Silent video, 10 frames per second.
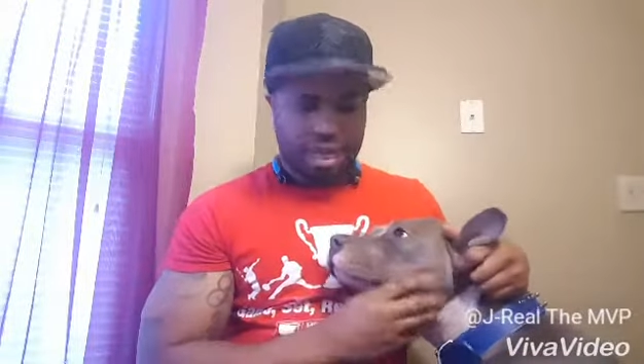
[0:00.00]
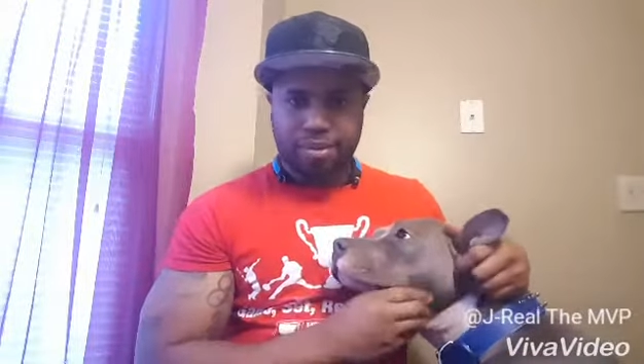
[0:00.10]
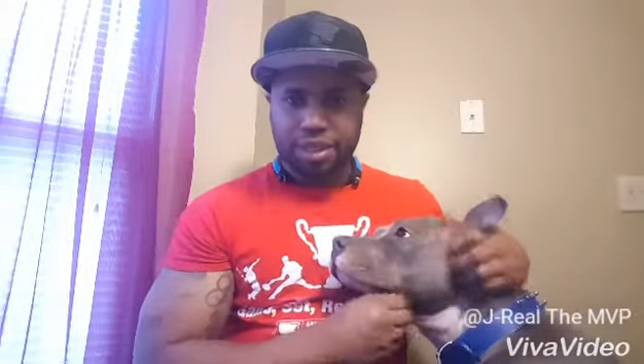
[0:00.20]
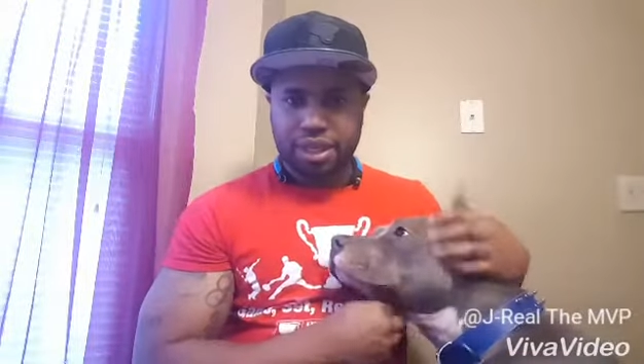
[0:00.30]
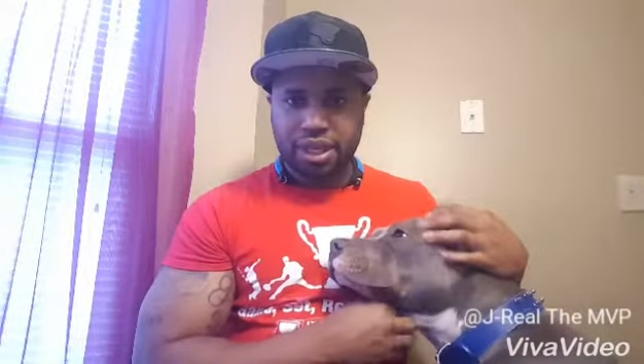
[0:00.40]

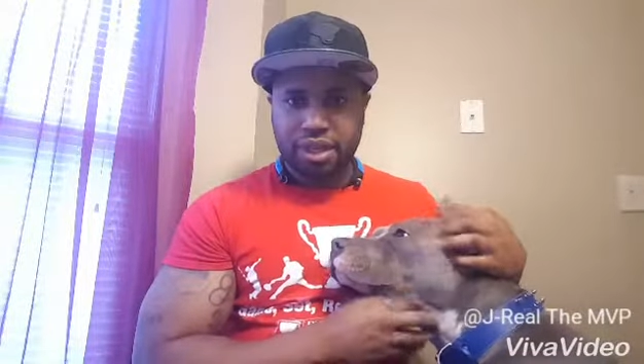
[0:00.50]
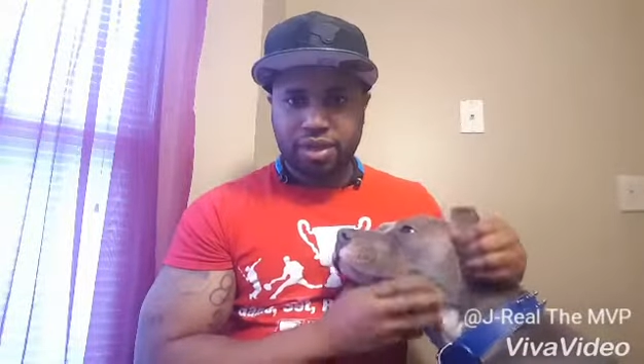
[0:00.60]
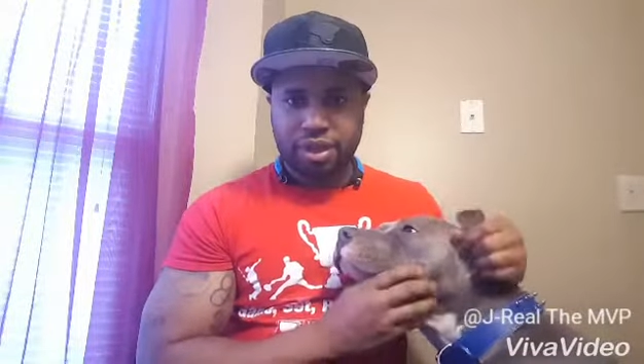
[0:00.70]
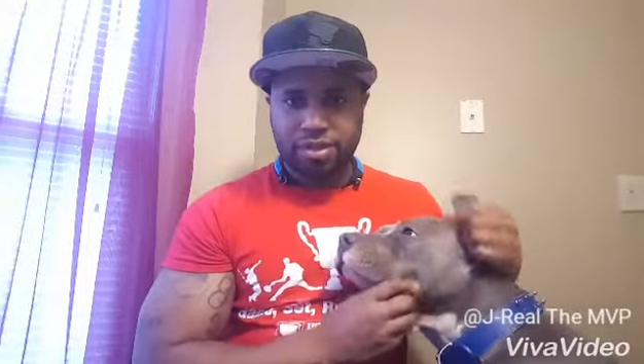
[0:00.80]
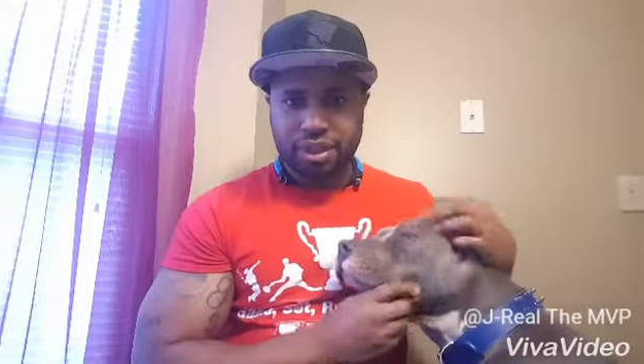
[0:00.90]
got my
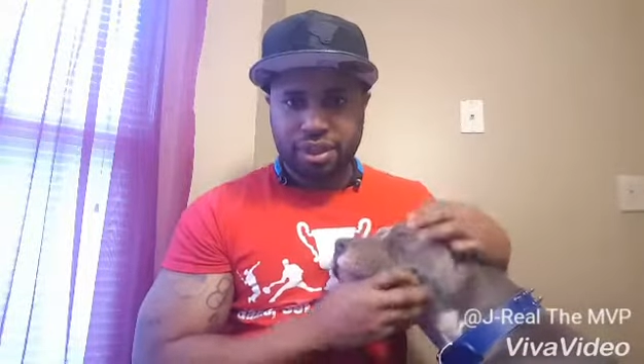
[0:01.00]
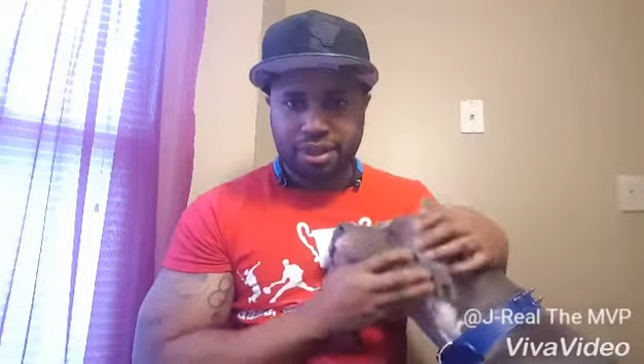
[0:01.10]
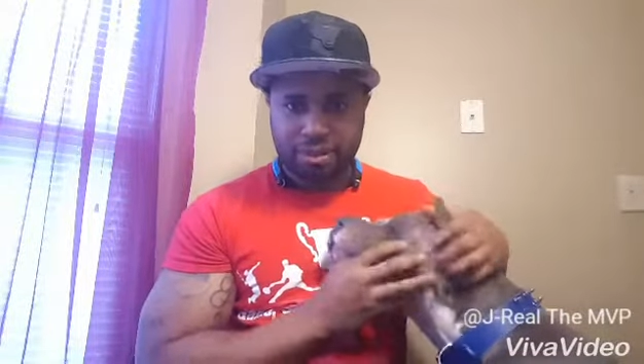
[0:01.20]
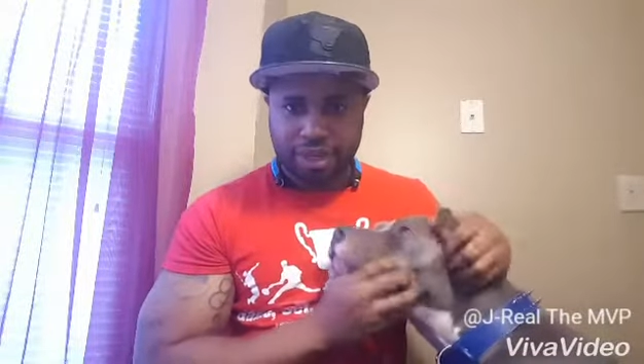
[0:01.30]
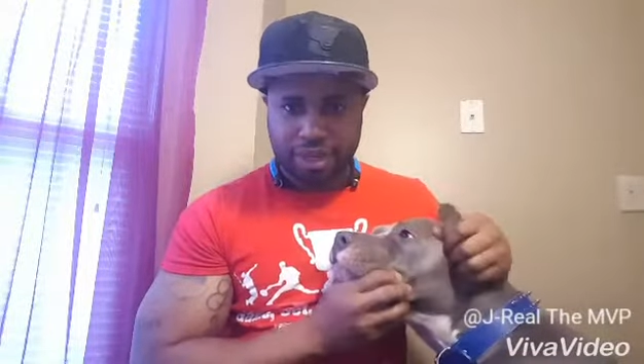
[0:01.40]
dog with me,
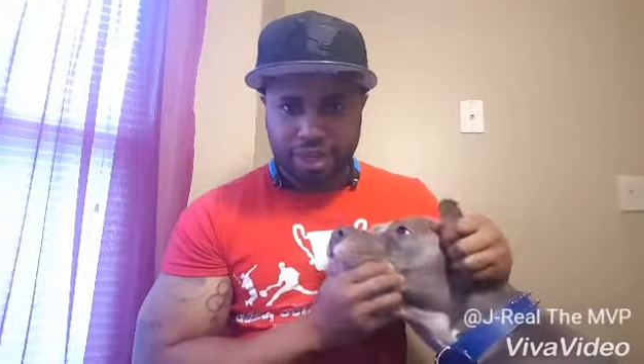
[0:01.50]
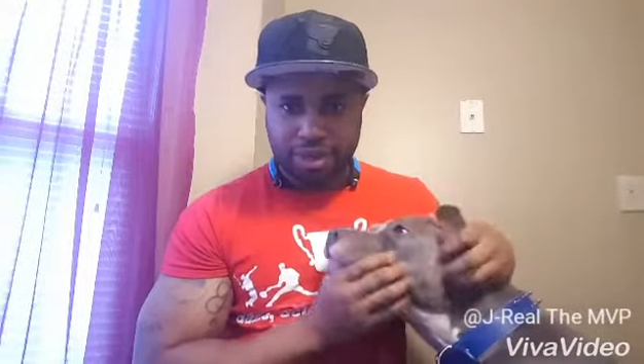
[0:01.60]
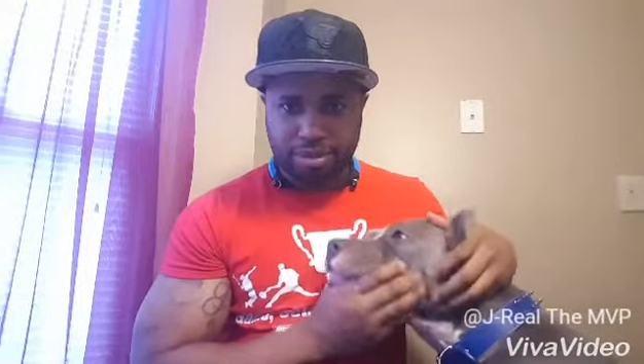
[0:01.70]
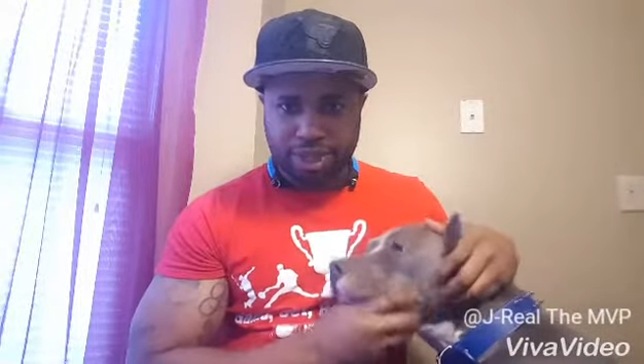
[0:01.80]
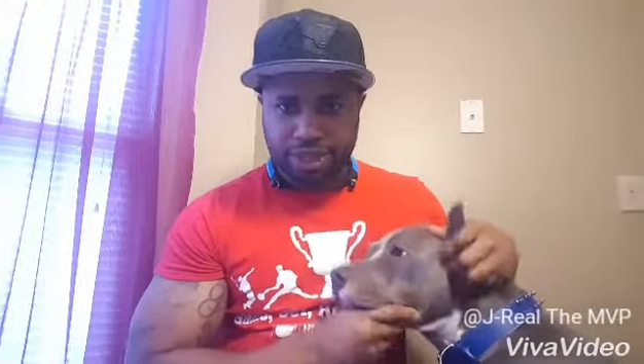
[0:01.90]
my
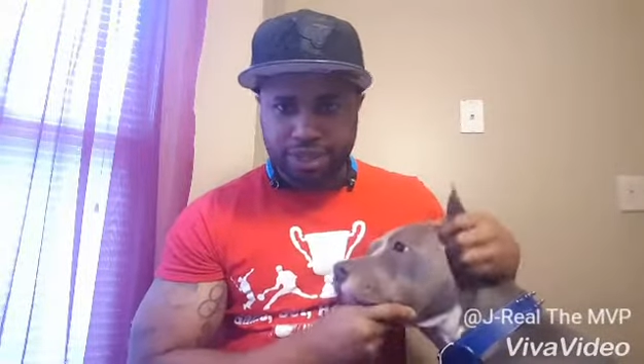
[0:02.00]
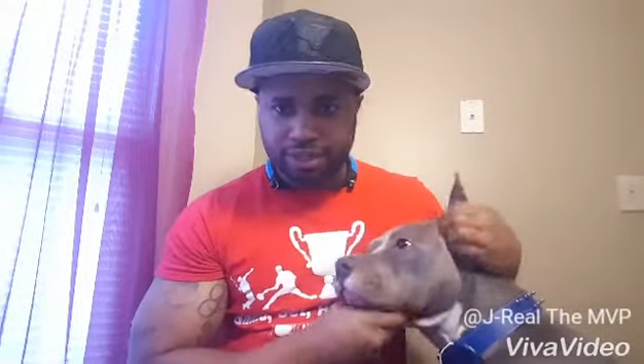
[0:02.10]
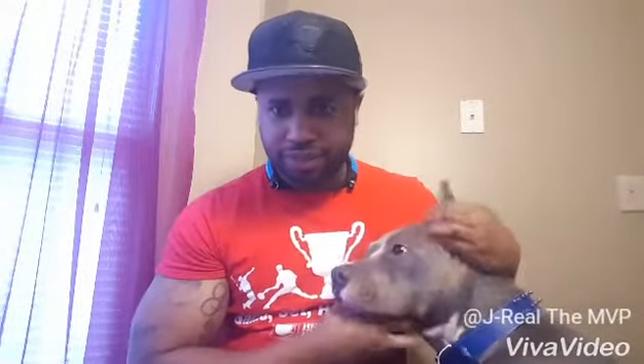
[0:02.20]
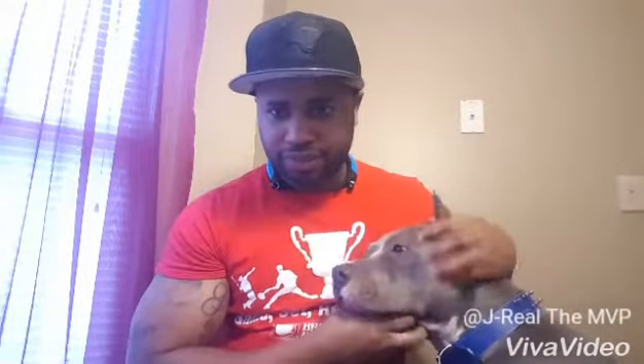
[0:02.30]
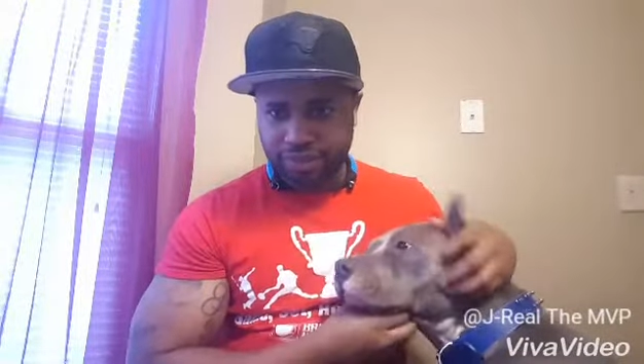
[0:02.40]
dog Bella.